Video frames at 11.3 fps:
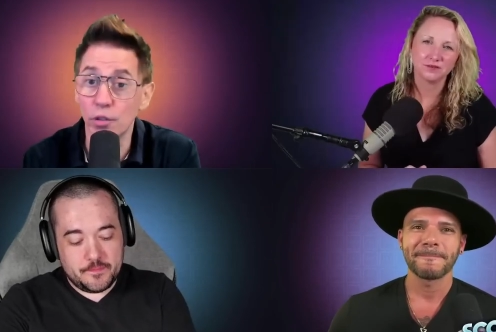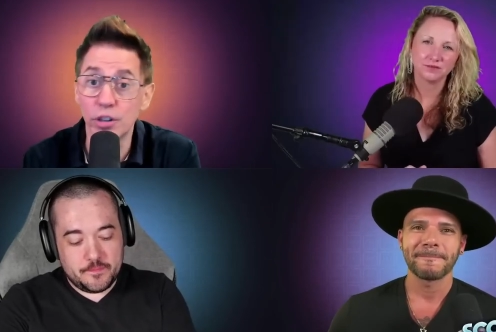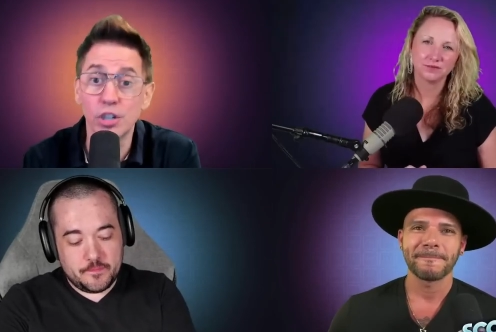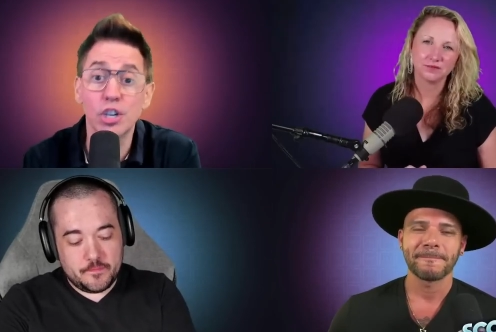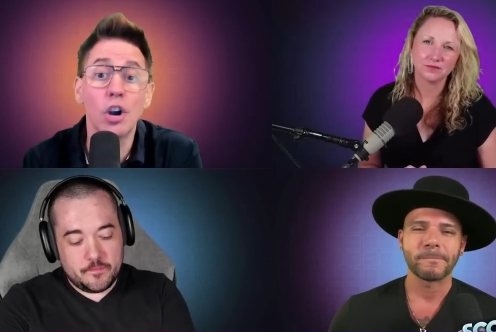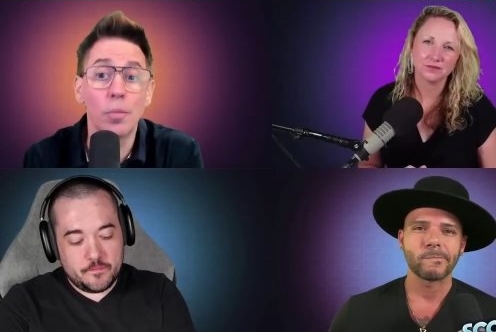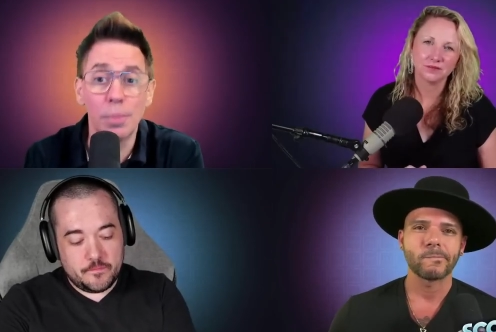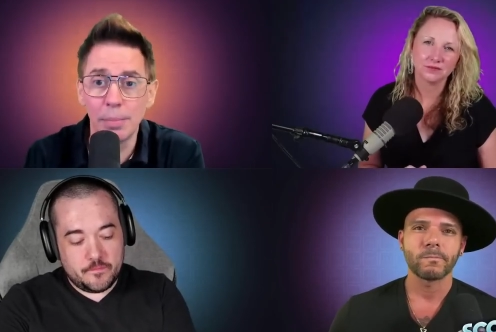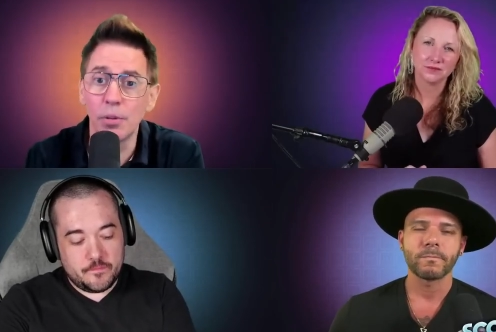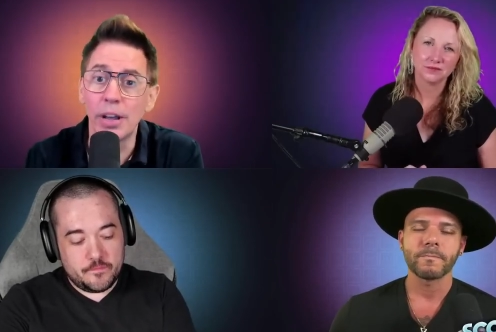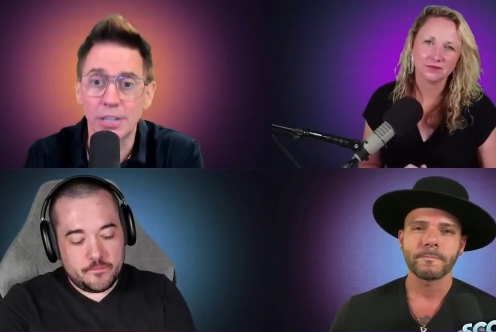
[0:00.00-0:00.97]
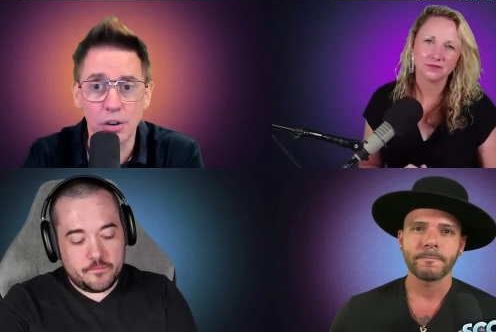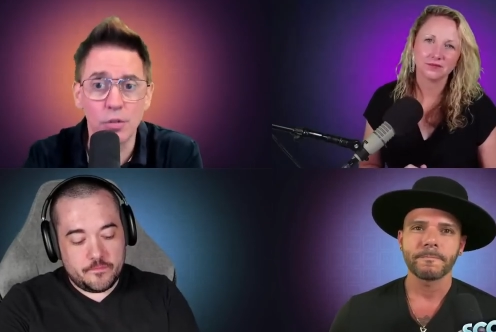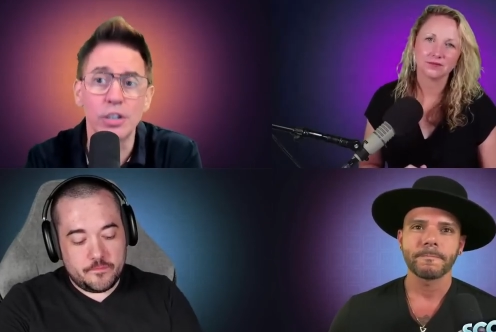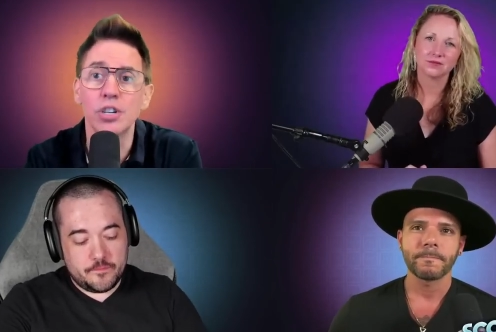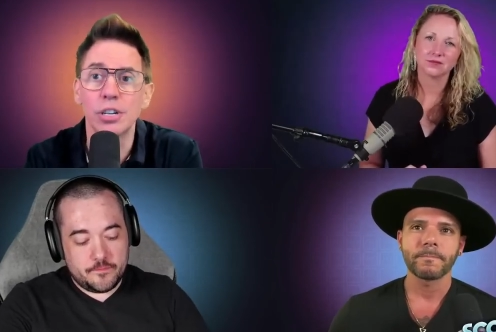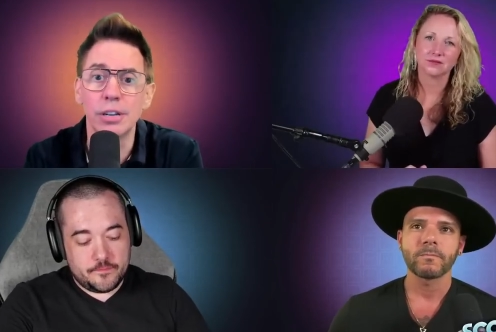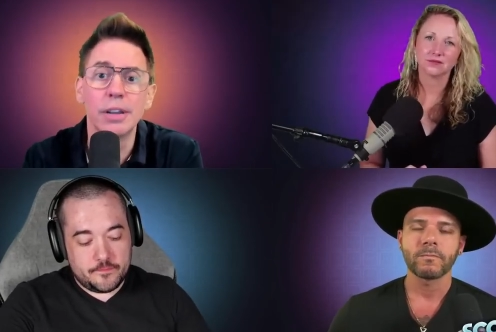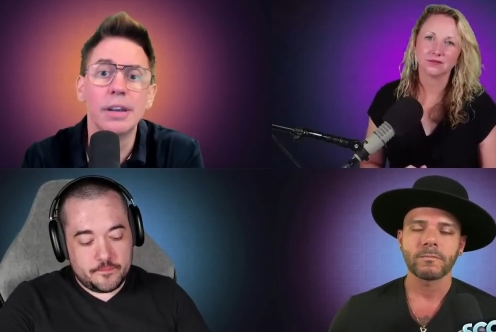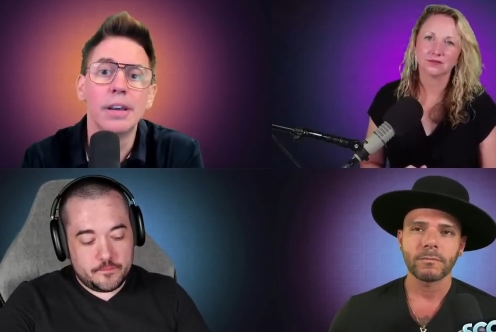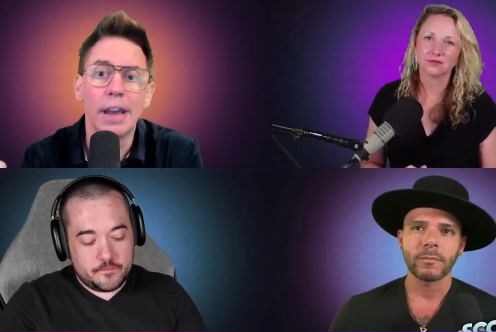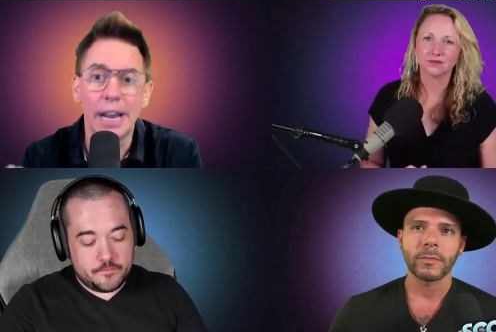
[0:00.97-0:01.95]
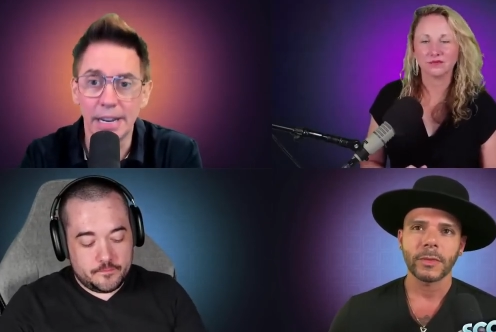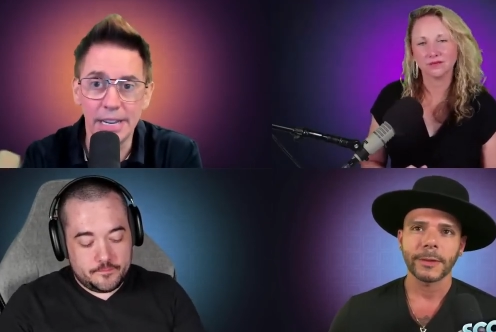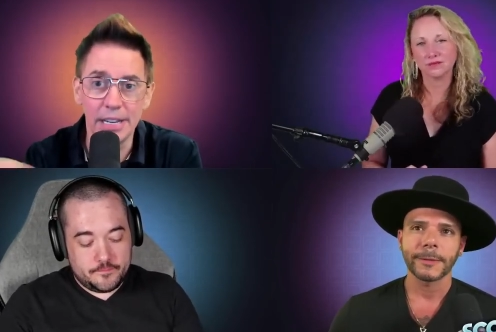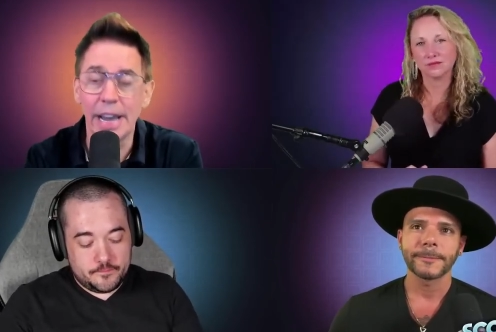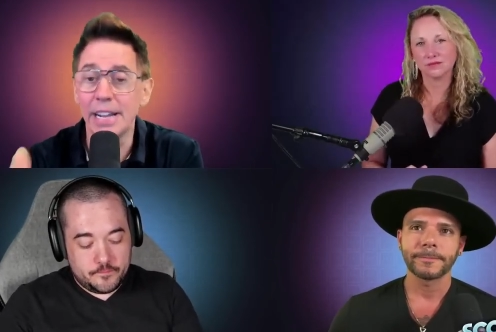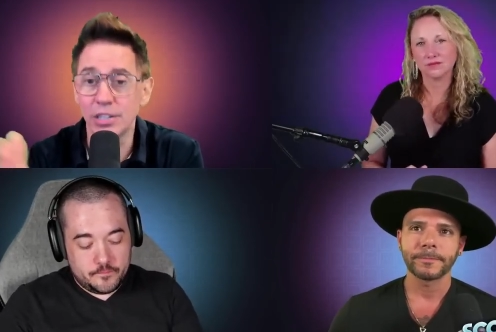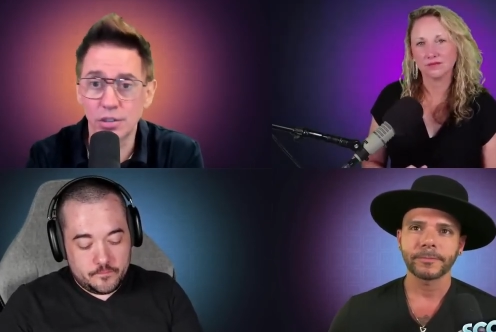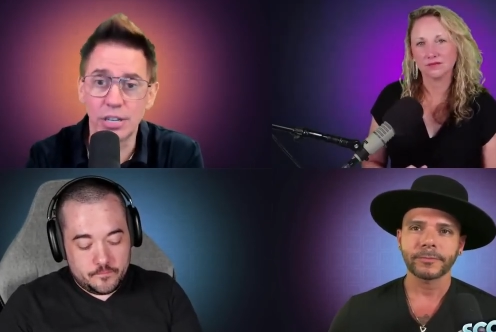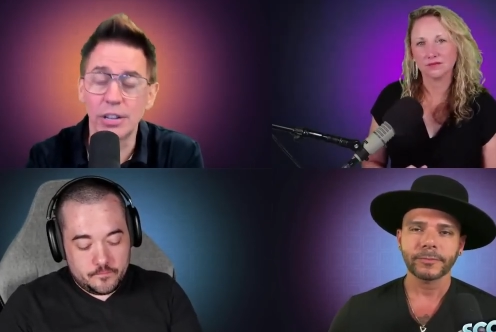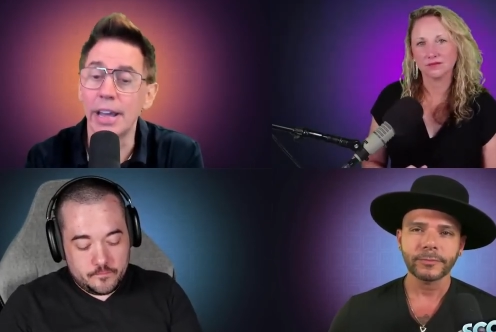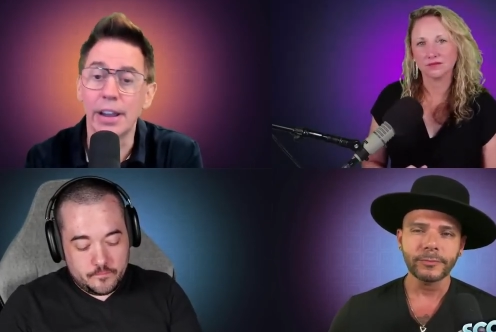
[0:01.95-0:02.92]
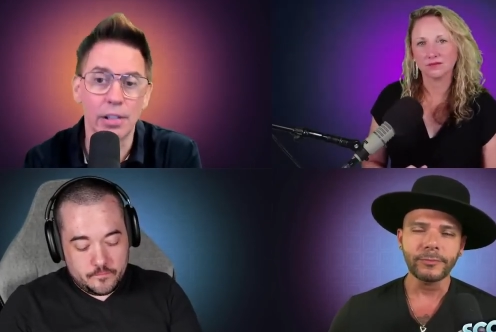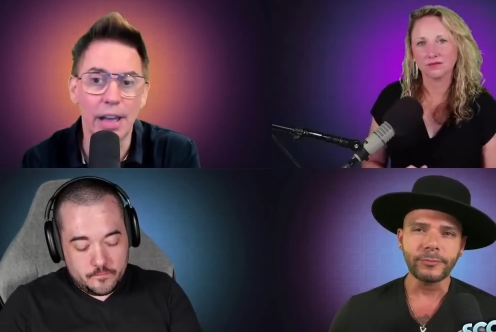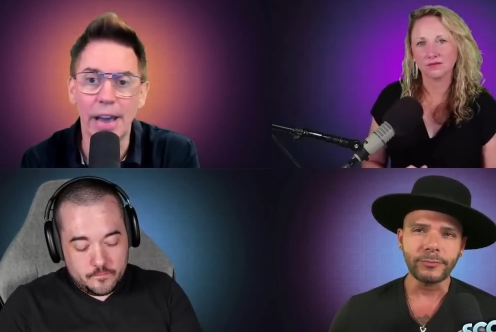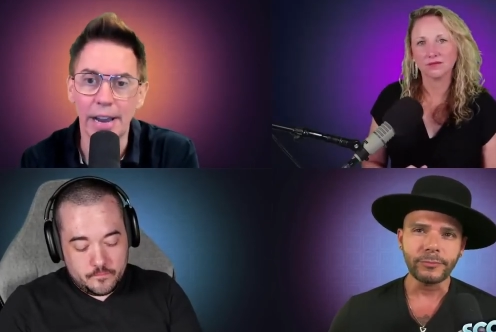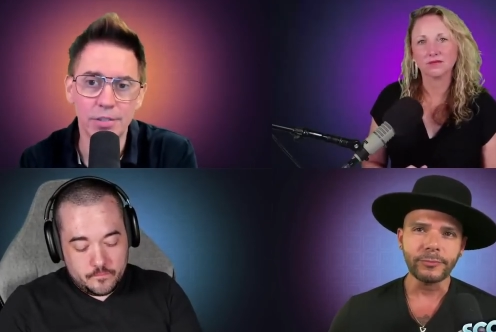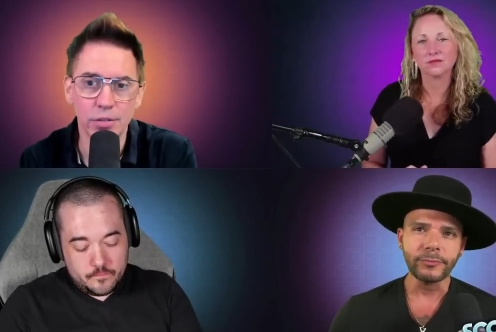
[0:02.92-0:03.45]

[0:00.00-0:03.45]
Speaker 1: for the show, people ask a question and he answers it like live.